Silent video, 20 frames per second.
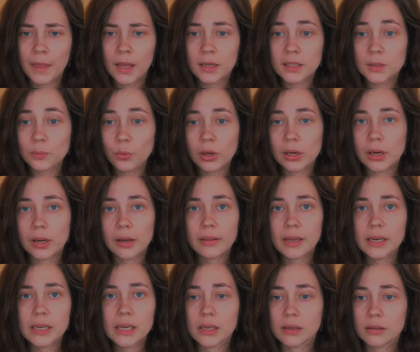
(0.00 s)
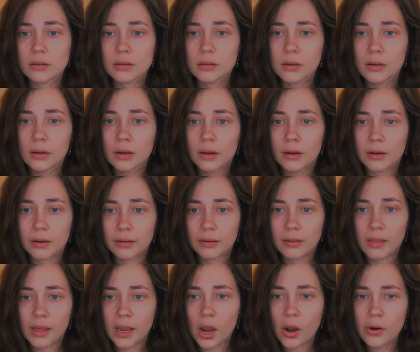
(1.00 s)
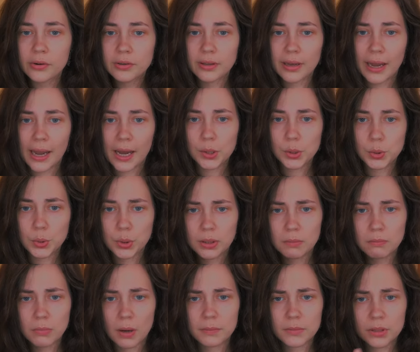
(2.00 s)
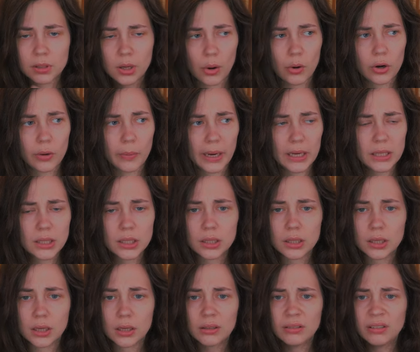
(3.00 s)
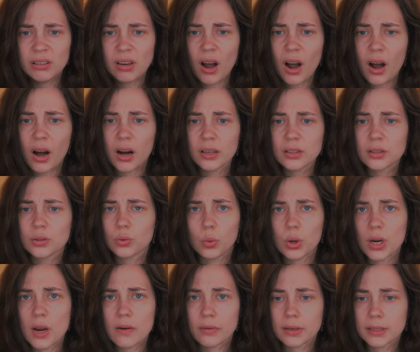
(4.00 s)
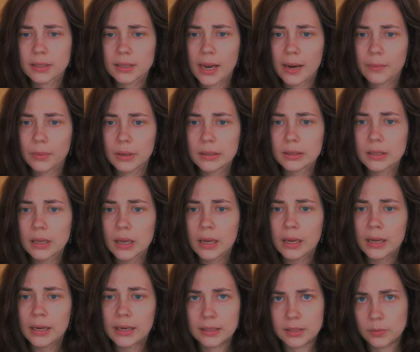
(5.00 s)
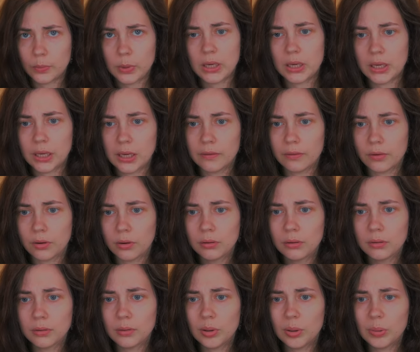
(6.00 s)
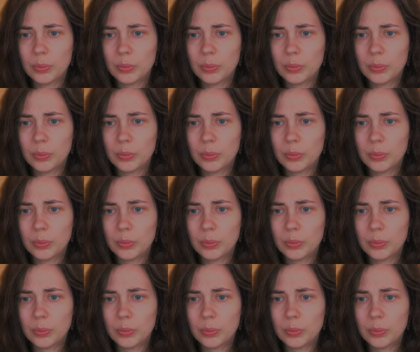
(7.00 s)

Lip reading: Spoiler, they didn't. They go to the house where the mum's golem is. Lars, or whatever his name is being evil.